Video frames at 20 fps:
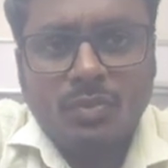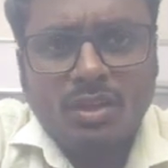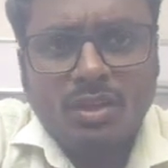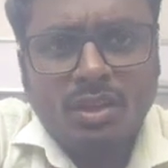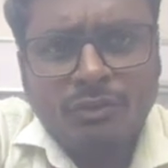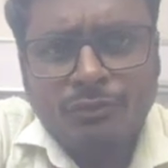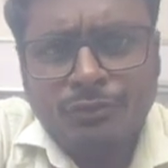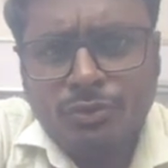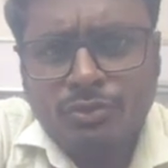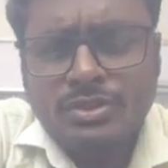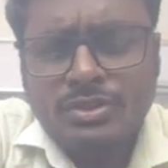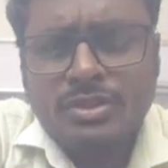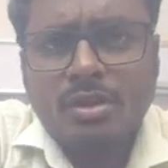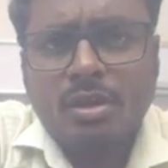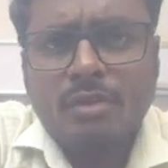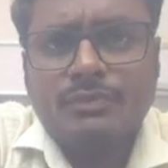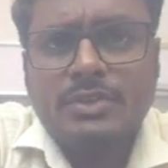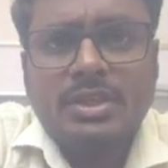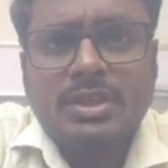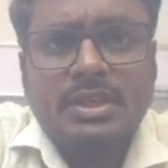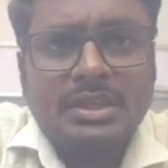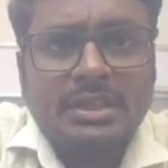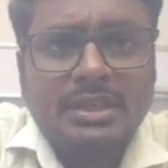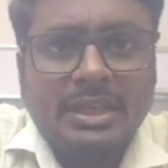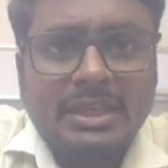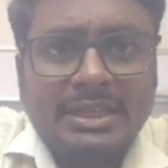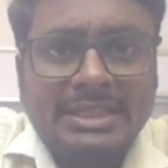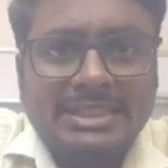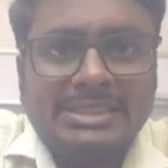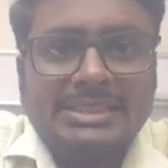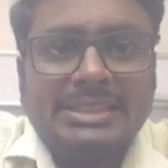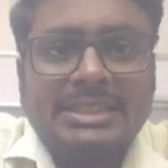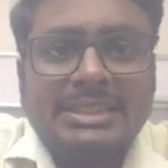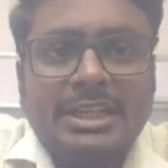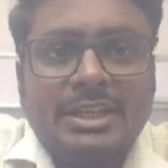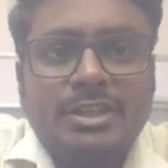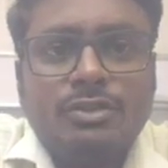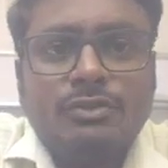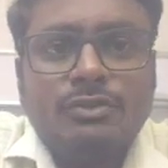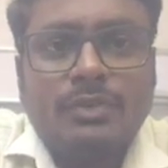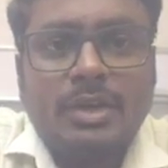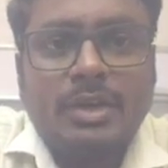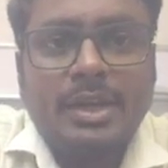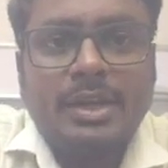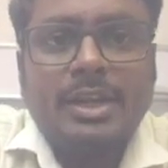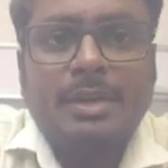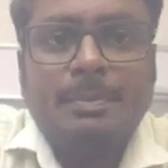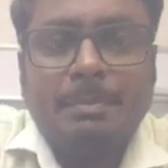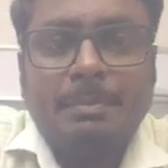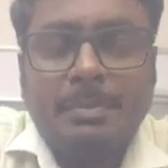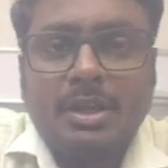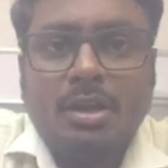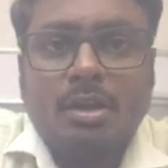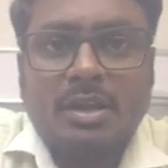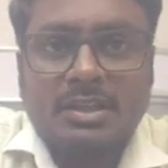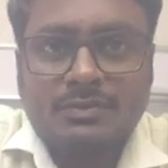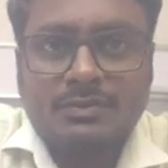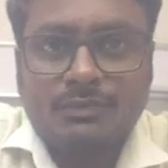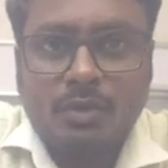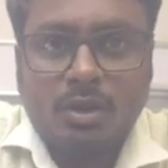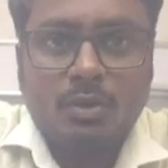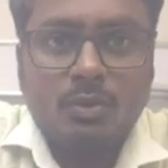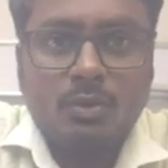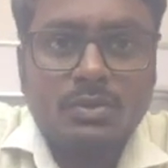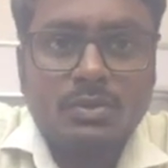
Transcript: Future of the Intel 8259 are as follows.